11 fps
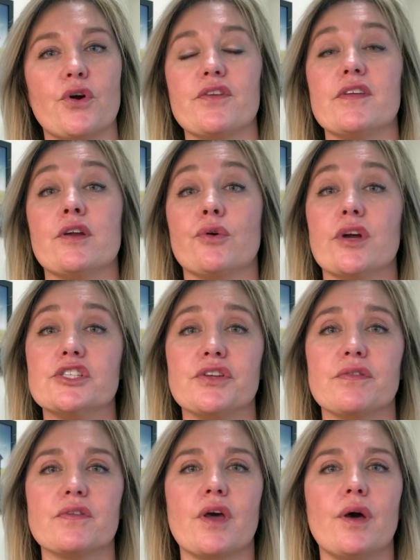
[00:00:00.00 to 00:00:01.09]
as
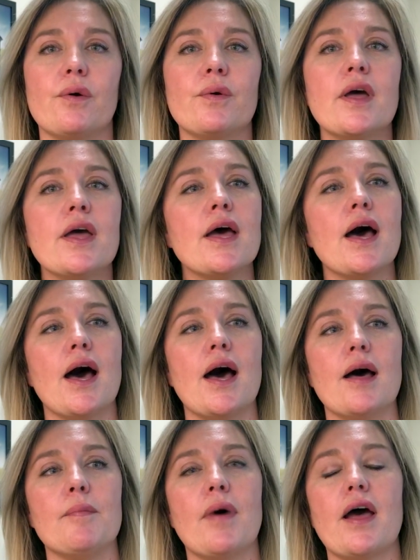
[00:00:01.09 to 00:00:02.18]
integrations go.
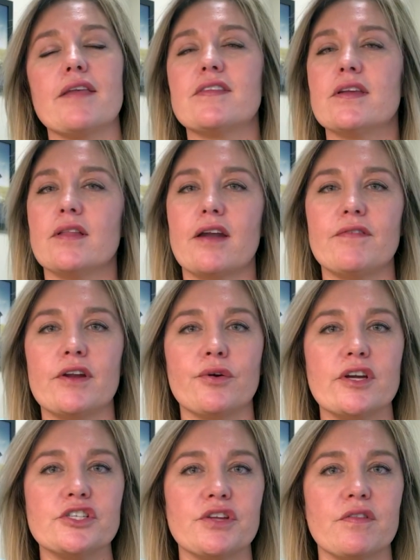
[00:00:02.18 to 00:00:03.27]
I see a lot of
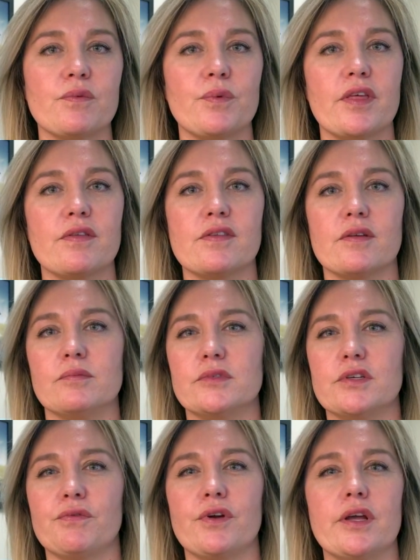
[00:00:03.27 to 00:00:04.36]
integrations with some
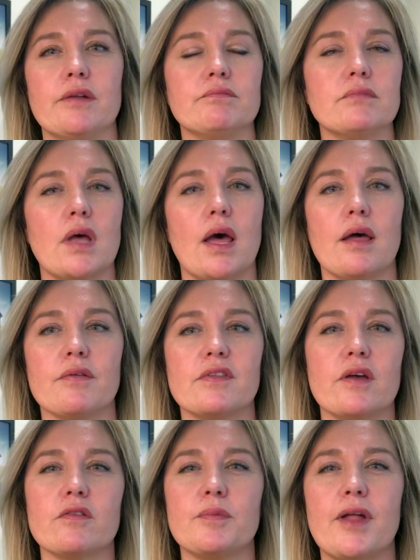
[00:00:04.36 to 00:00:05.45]
different
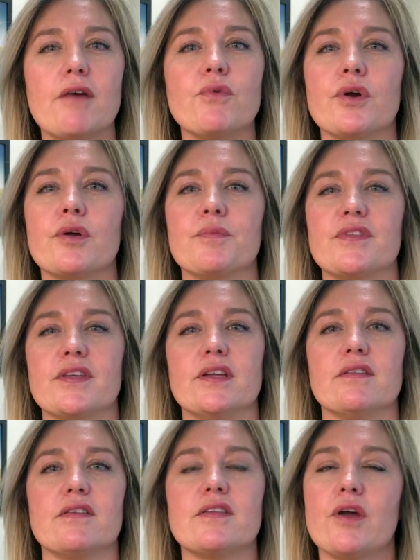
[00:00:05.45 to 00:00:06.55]
sales platforms
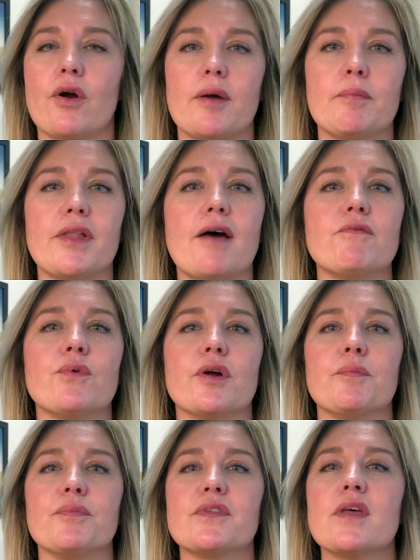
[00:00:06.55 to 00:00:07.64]
and CRM
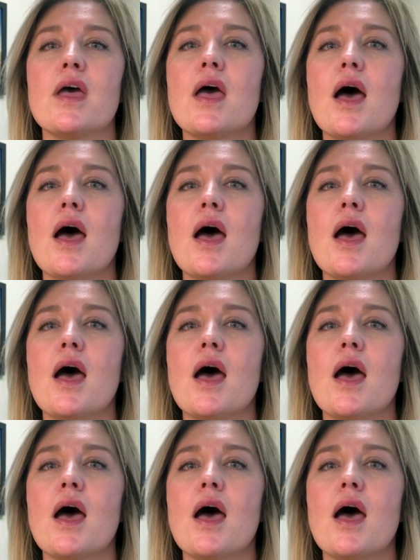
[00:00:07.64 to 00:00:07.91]
platforms,